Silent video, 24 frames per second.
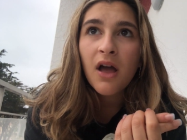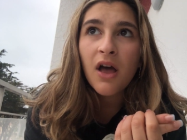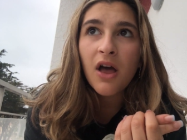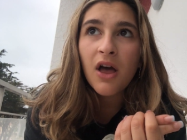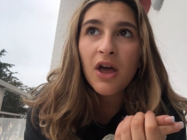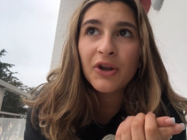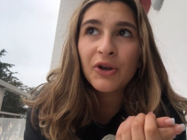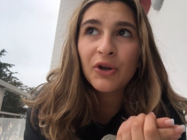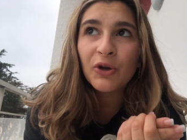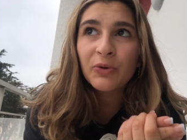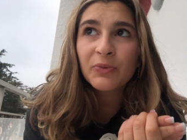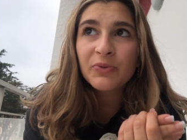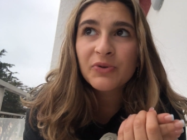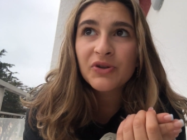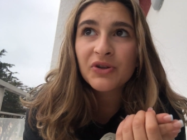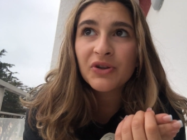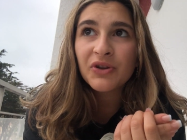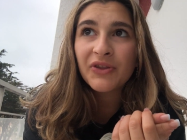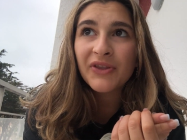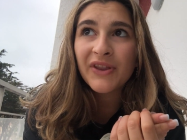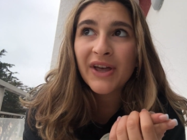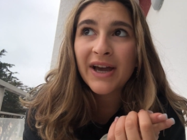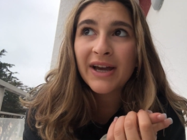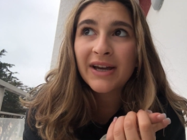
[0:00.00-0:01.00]
an
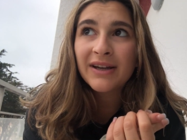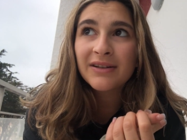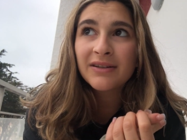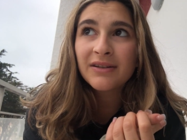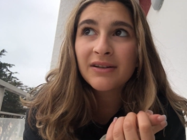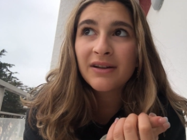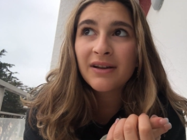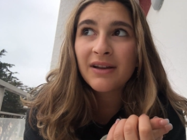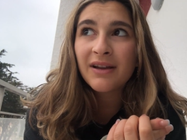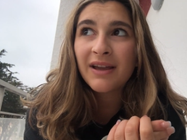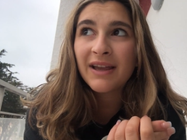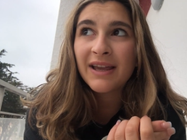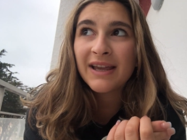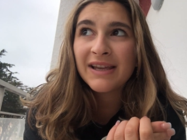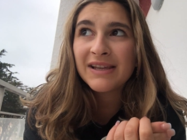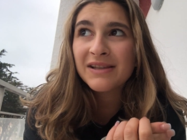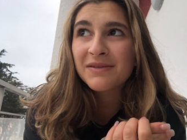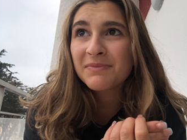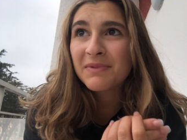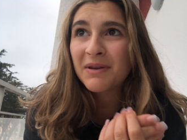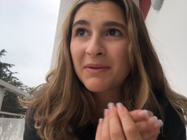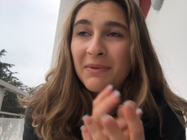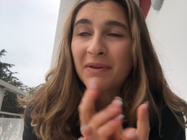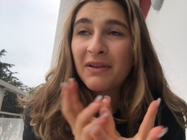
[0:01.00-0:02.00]
option that is
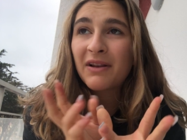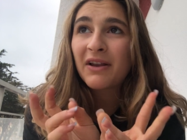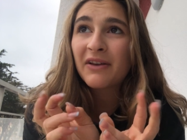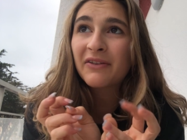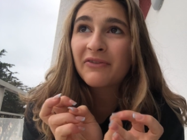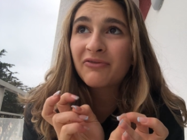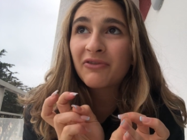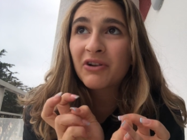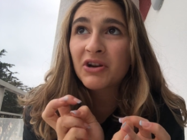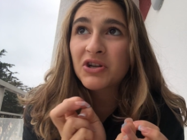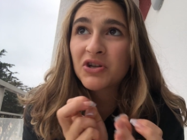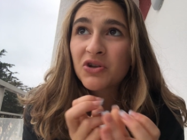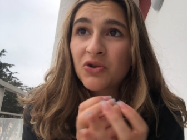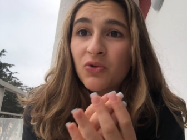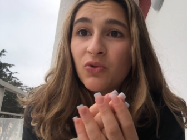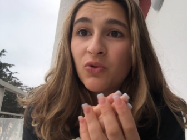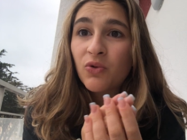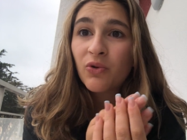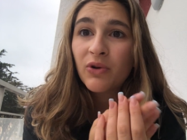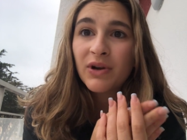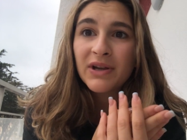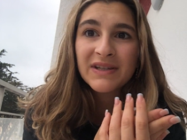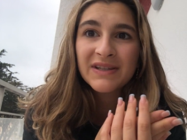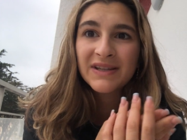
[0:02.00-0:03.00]
maybe like fresher
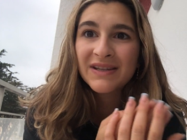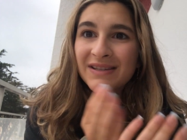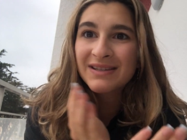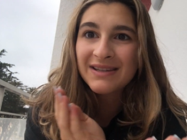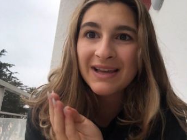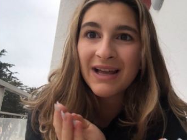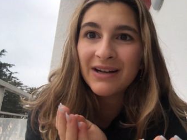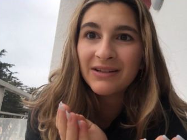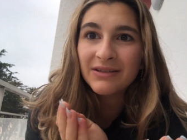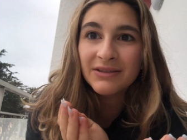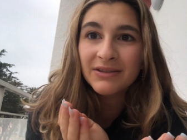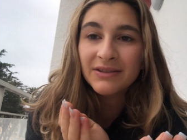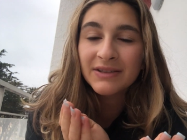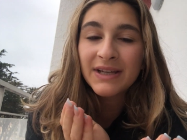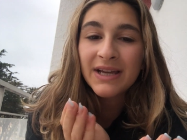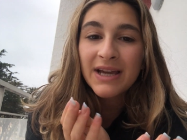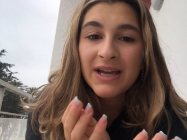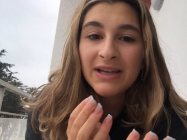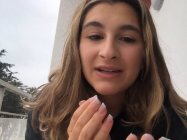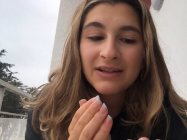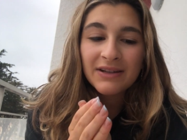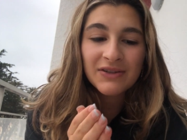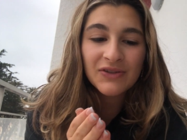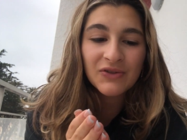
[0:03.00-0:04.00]
or is a salad
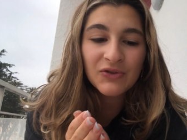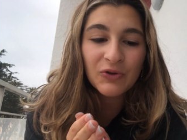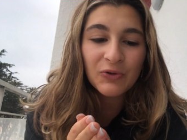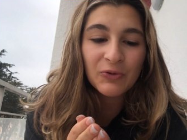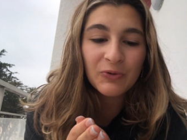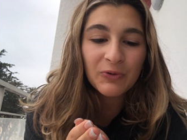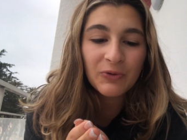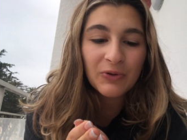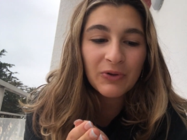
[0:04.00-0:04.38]
does not